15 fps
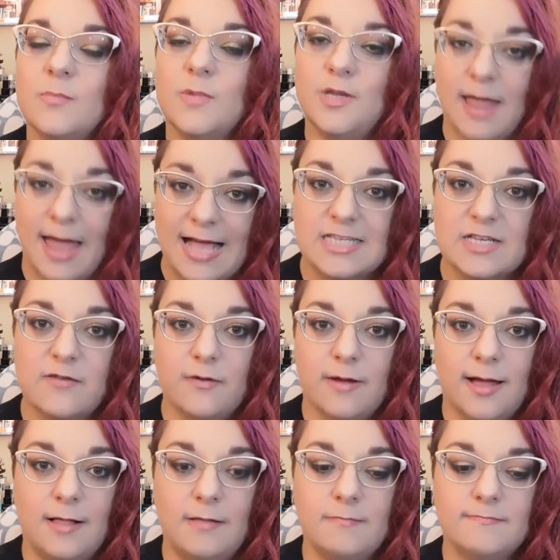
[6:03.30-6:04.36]
when you ask for
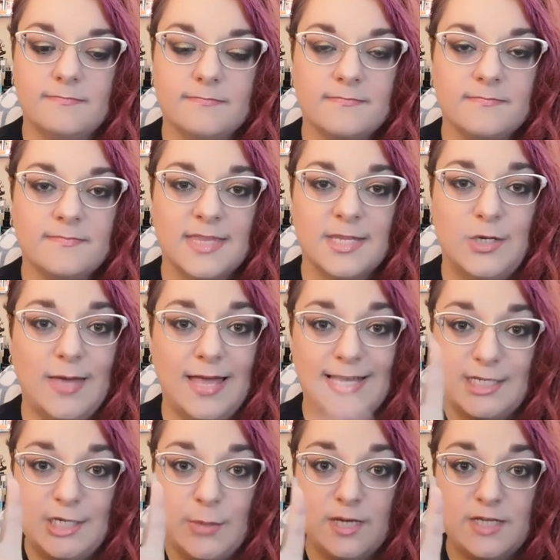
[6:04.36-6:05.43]
help, you
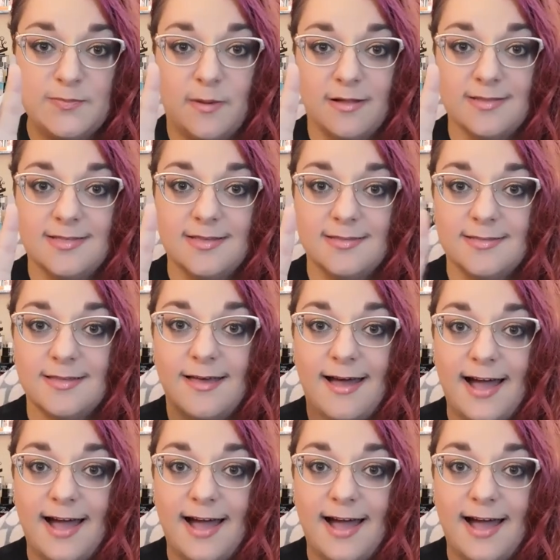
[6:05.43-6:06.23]
get two responses.